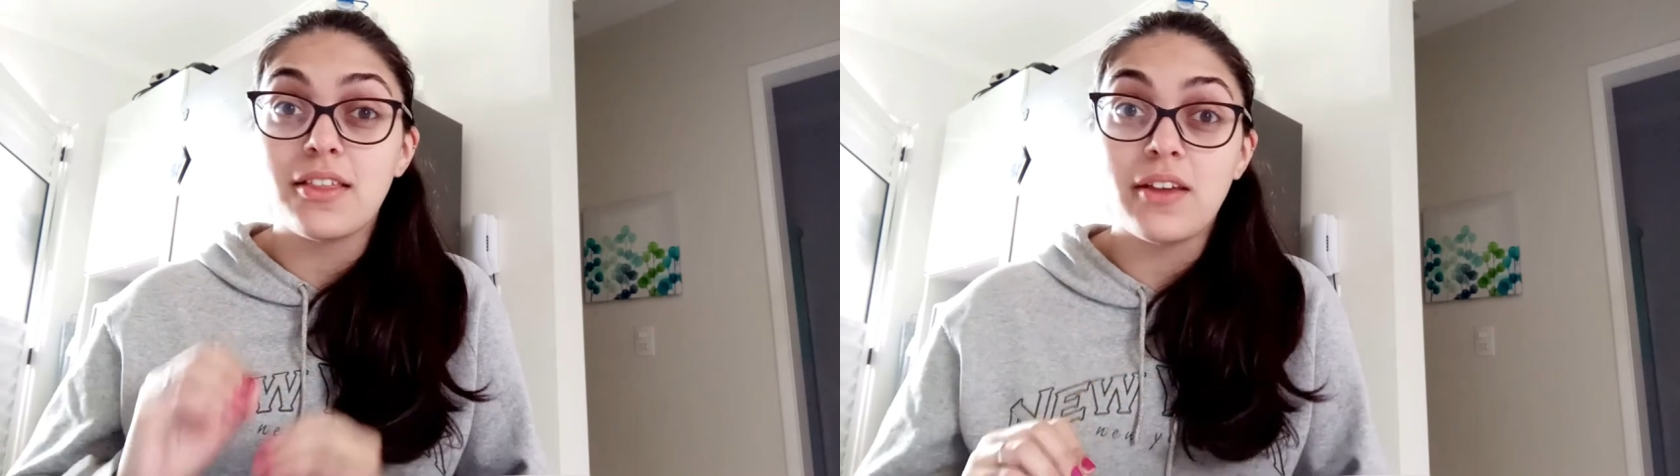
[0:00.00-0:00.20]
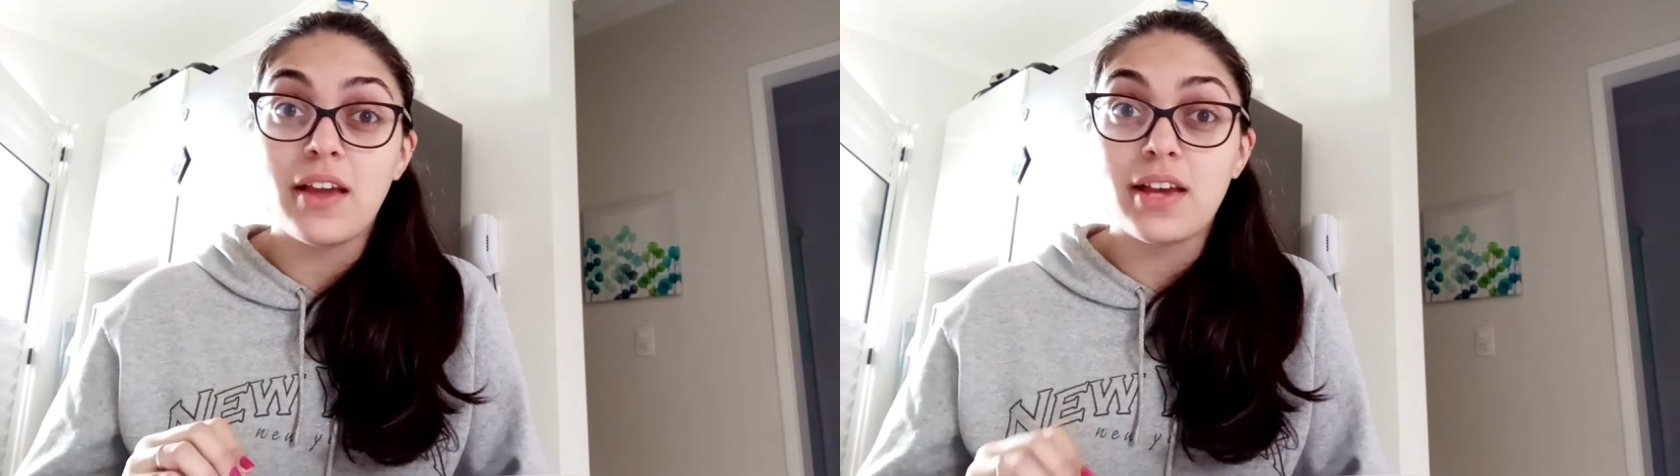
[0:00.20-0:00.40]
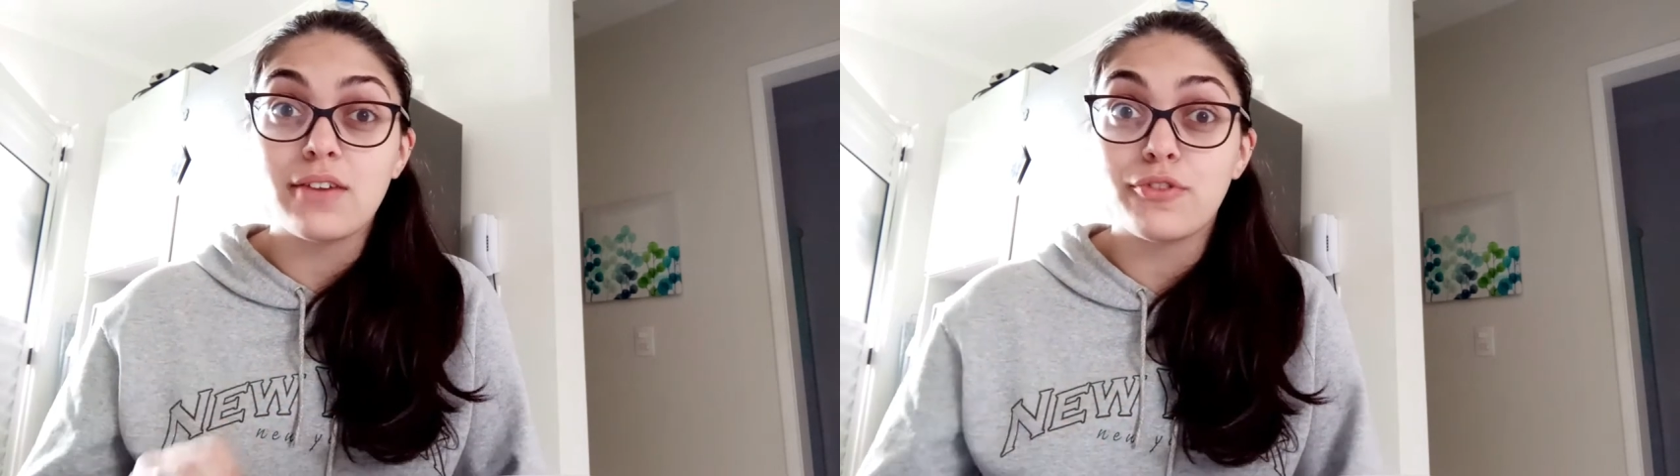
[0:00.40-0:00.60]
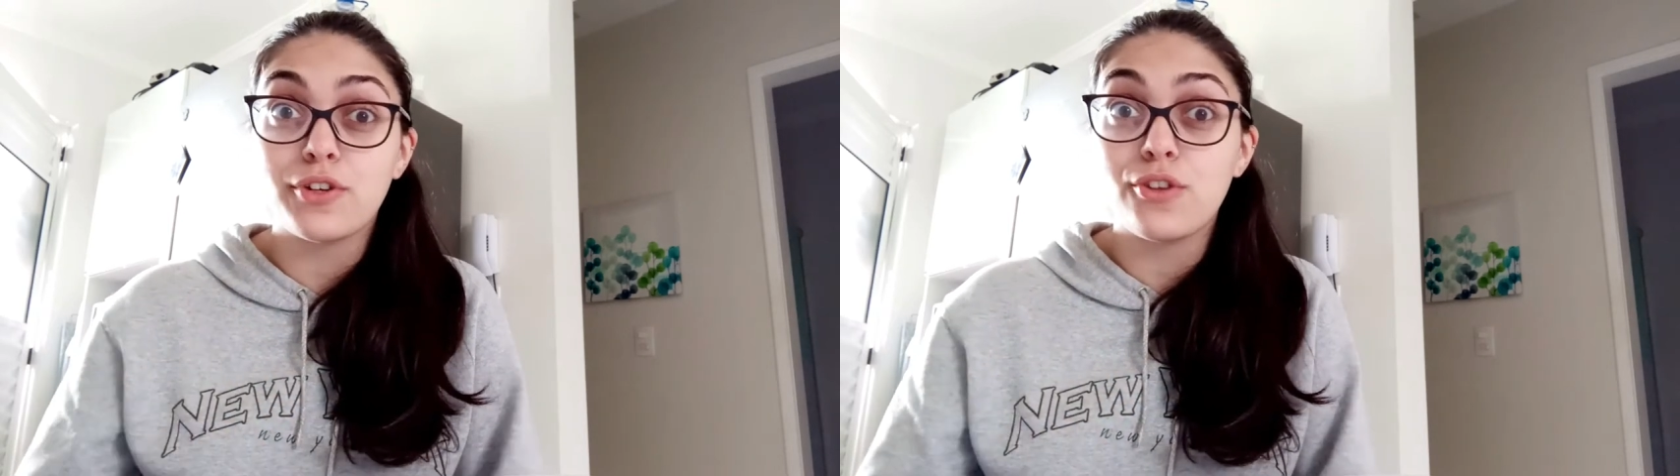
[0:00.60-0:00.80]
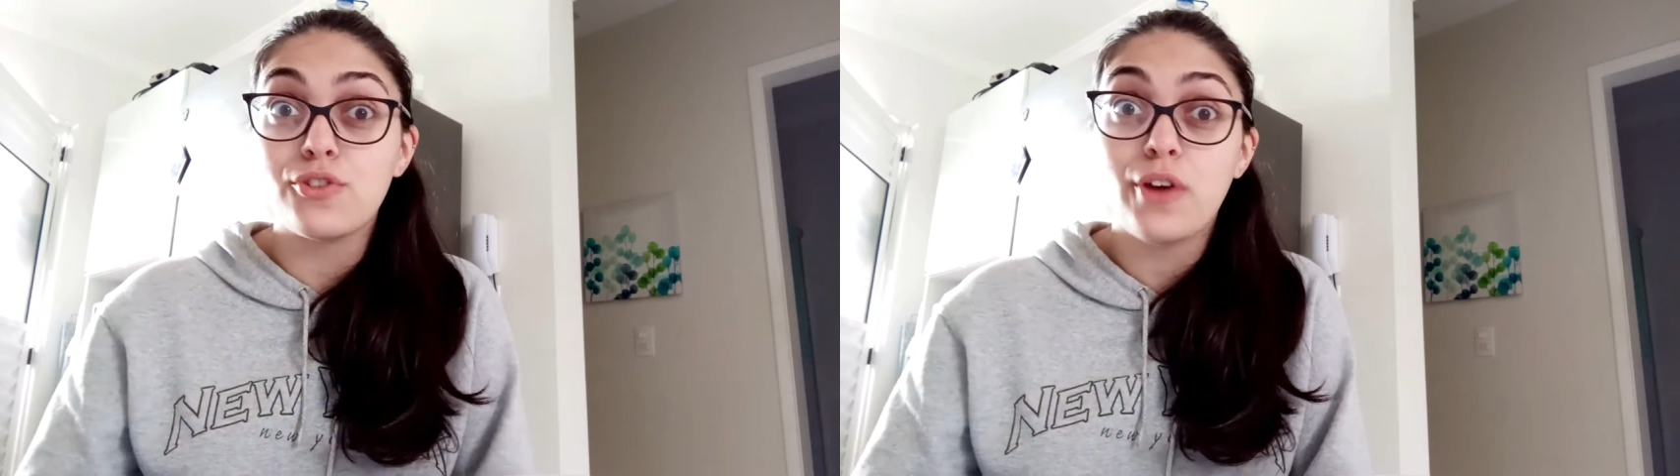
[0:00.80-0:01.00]
thing for
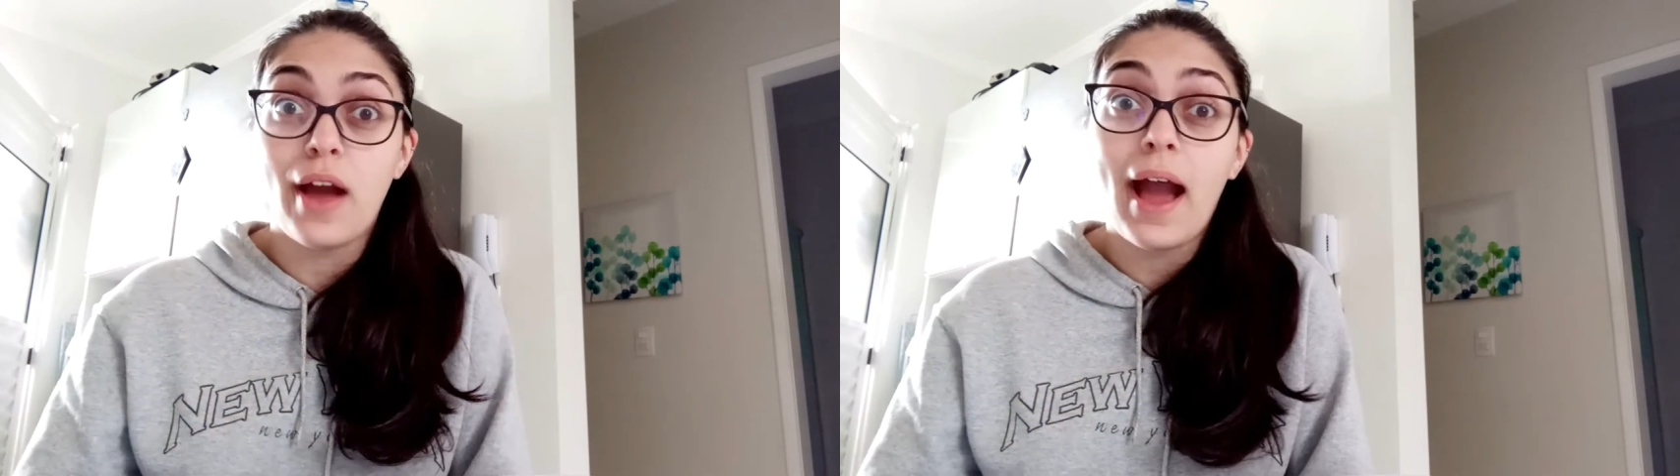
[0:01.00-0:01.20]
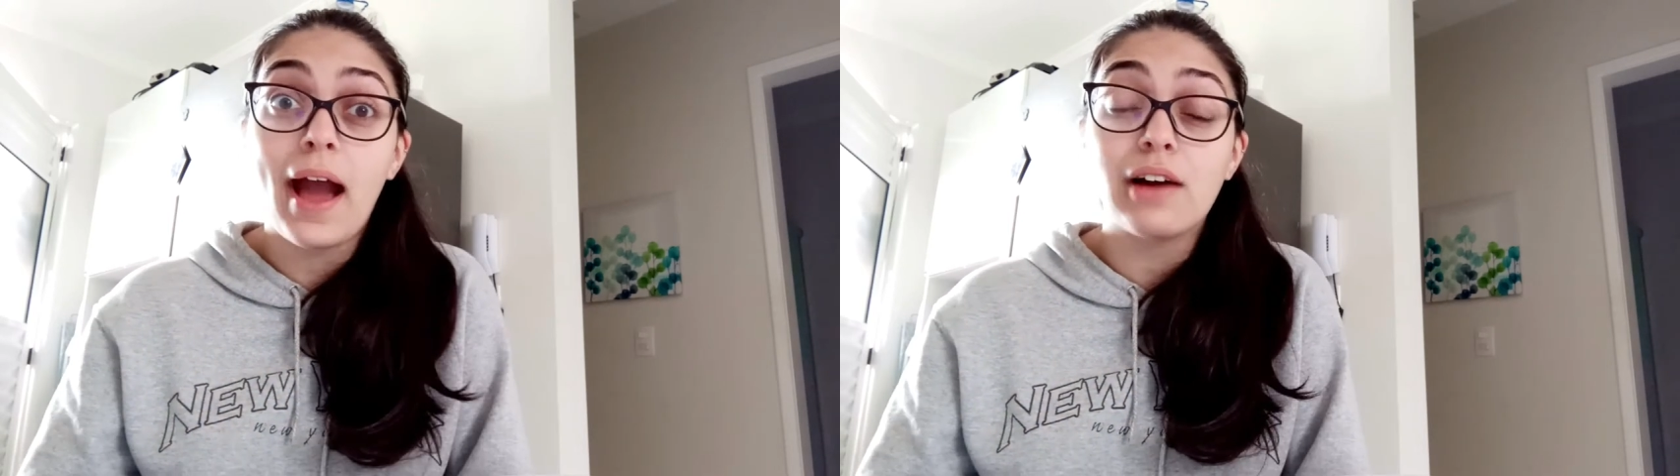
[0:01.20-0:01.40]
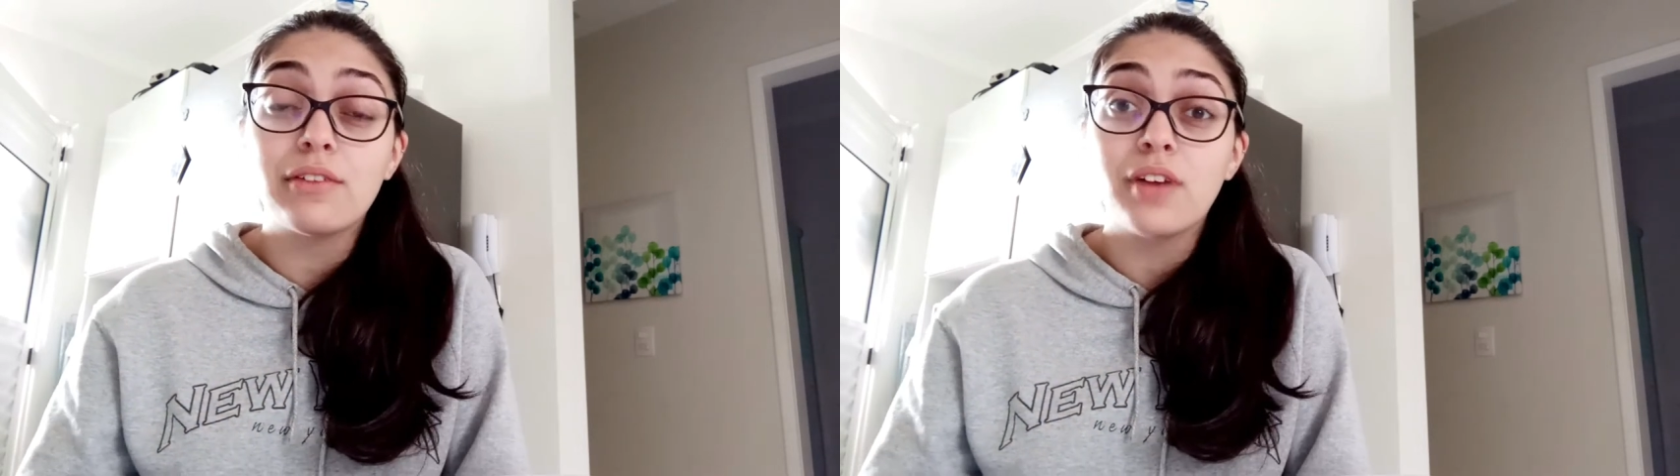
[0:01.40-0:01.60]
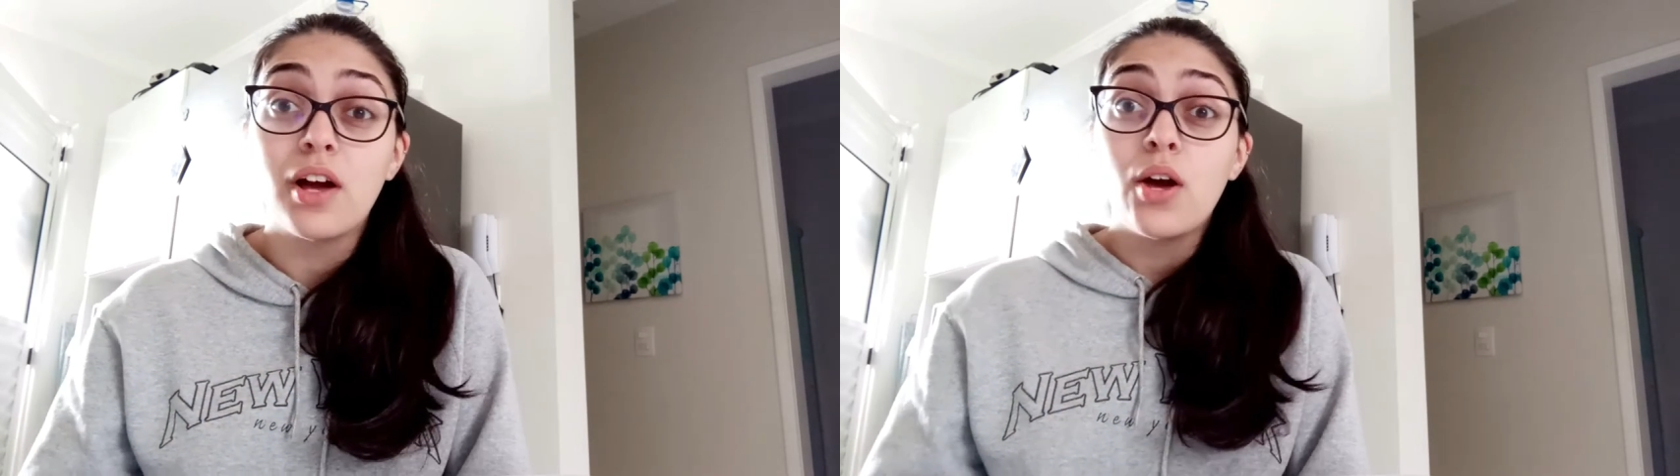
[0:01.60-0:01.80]
you to have